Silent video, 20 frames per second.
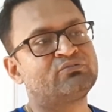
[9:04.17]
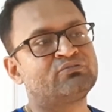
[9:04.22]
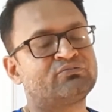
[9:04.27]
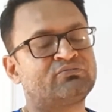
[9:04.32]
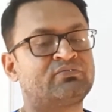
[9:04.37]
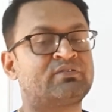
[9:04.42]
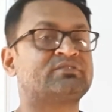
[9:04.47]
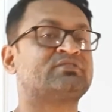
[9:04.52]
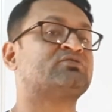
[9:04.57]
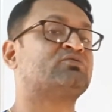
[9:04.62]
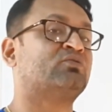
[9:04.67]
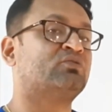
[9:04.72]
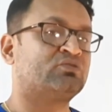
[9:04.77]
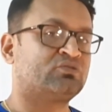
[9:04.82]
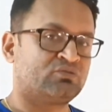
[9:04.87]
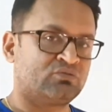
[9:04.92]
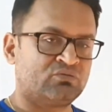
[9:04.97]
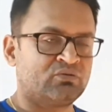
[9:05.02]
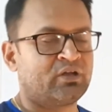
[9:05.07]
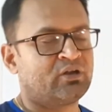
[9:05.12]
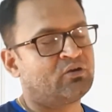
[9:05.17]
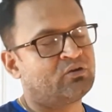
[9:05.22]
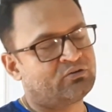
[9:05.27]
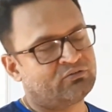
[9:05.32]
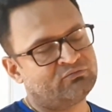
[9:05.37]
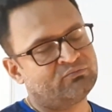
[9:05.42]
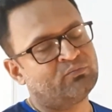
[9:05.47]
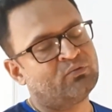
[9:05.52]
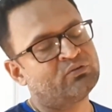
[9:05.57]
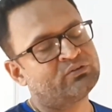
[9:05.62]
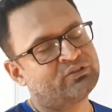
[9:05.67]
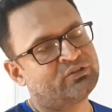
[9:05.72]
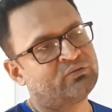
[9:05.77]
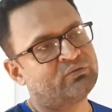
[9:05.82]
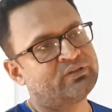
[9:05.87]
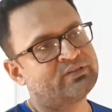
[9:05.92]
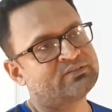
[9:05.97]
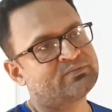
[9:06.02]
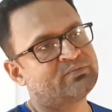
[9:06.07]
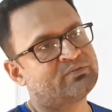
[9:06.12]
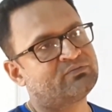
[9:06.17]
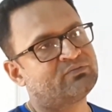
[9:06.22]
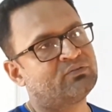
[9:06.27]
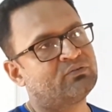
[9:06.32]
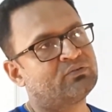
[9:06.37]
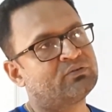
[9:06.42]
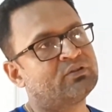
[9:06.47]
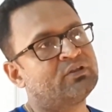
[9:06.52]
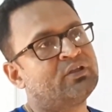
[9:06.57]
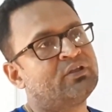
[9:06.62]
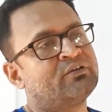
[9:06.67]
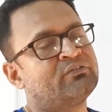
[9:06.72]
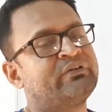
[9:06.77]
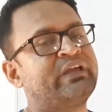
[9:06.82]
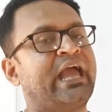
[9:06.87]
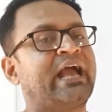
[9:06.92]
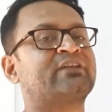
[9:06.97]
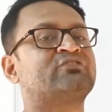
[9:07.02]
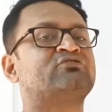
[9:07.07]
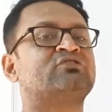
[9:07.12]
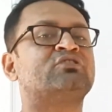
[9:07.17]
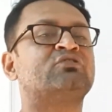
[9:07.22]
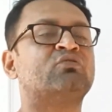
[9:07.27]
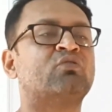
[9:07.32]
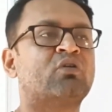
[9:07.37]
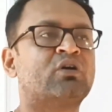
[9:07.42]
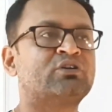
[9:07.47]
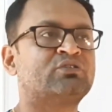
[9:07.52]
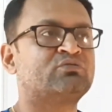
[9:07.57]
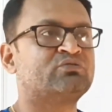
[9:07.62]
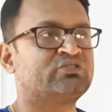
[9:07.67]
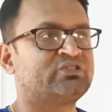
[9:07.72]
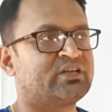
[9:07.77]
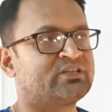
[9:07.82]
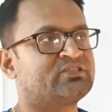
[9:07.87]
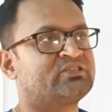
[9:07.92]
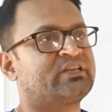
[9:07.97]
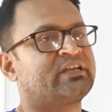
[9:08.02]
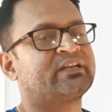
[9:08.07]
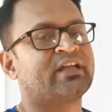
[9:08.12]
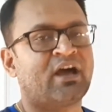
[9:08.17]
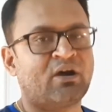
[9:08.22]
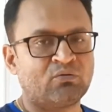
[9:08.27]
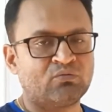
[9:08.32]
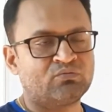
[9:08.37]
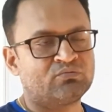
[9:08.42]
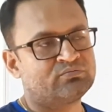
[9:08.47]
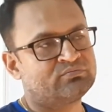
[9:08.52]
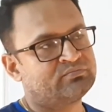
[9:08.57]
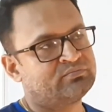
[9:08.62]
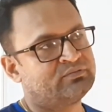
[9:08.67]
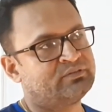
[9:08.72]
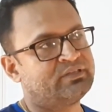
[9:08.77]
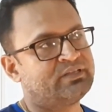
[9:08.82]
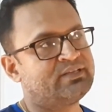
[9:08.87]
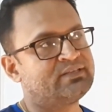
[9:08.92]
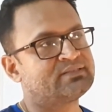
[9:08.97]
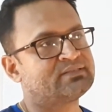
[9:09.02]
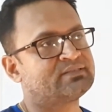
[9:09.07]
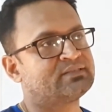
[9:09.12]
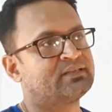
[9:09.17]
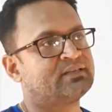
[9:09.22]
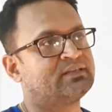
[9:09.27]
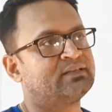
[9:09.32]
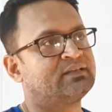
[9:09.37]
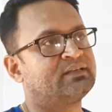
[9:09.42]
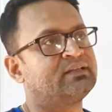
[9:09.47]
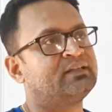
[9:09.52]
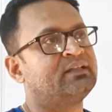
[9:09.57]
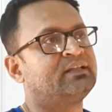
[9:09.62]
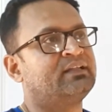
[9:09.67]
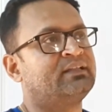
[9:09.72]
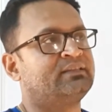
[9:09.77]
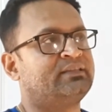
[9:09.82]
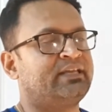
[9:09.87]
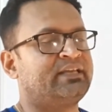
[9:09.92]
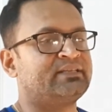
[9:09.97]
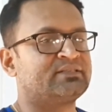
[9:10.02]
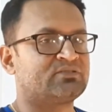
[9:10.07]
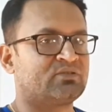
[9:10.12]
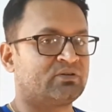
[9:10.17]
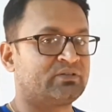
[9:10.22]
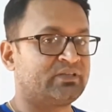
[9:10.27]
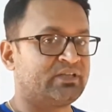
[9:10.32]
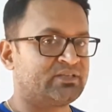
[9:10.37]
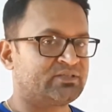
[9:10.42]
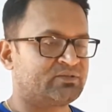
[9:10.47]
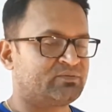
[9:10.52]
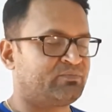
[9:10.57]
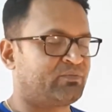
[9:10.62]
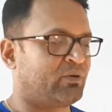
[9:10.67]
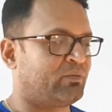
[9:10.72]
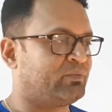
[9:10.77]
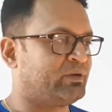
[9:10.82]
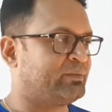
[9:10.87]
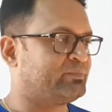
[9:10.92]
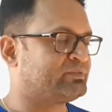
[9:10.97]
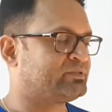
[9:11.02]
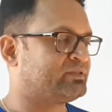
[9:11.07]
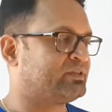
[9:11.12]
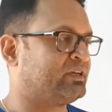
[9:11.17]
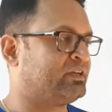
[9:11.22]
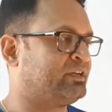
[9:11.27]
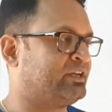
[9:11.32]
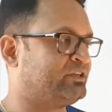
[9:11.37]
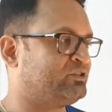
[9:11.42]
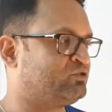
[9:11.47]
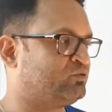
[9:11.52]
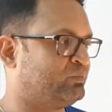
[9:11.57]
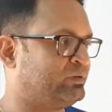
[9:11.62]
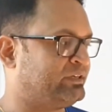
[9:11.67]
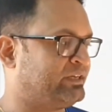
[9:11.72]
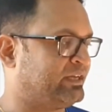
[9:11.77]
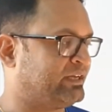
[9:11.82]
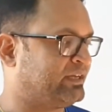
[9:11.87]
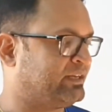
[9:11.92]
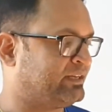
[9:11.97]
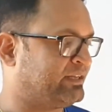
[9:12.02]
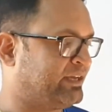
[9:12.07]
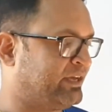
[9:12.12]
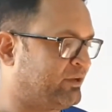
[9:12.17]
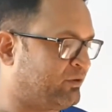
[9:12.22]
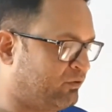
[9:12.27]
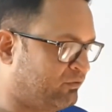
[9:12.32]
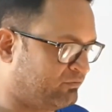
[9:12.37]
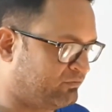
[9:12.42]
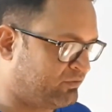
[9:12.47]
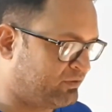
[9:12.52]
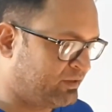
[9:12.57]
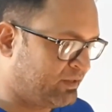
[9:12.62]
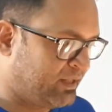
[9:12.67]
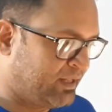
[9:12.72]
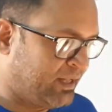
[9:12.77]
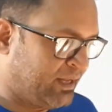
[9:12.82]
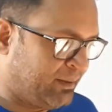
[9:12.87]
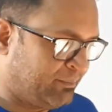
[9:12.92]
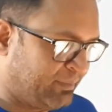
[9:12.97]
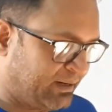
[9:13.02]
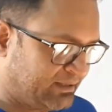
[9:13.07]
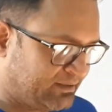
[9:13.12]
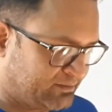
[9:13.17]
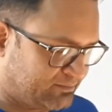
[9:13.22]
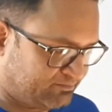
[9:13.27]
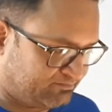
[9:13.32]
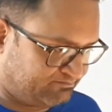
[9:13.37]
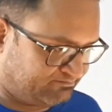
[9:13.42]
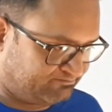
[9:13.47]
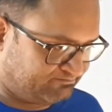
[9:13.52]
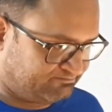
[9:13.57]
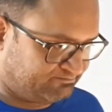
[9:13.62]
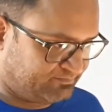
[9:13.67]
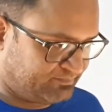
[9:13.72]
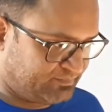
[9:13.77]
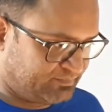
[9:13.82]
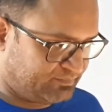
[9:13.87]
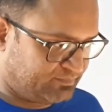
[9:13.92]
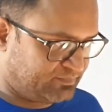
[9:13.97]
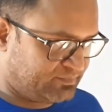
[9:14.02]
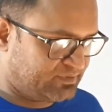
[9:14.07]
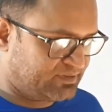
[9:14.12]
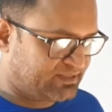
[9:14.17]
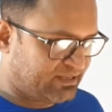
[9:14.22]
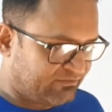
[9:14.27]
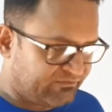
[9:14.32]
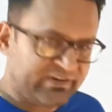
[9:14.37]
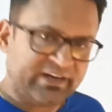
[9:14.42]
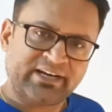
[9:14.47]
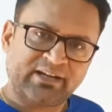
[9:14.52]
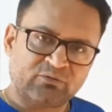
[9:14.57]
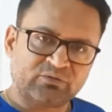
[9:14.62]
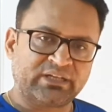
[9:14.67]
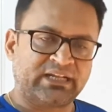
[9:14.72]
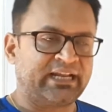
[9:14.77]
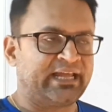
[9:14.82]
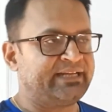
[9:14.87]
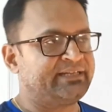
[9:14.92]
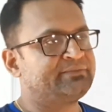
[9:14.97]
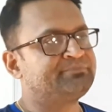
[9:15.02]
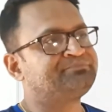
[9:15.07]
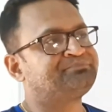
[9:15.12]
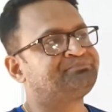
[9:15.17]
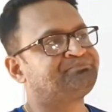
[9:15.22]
to first go through a lot of more theories before we actually go on to judge that how these things or these problems need to be taken care of. But somewhere down the line,